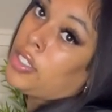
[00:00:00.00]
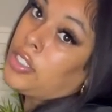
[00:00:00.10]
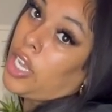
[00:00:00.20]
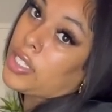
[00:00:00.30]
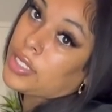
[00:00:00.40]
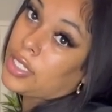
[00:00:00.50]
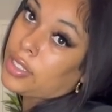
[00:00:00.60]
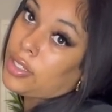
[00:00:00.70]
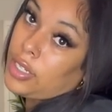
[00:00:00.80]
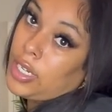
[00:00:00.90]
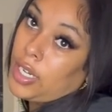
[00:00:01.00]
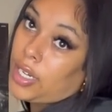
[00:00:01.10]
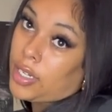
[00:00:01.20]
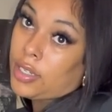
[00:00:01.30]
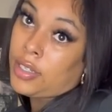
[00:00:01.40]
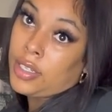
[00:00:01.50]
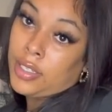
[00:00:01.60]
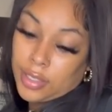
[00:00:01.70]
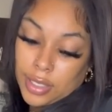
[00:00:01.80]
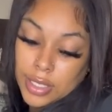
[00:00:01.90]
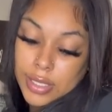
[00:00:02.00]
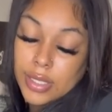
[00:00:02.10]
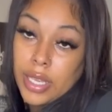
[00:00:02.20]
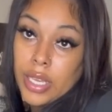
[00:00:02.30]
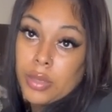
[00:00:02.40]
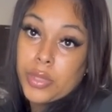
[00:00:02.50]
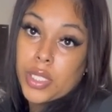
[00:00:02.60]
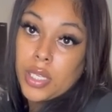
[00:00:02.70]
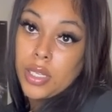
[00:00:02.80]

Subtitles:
Y'all see the little seams?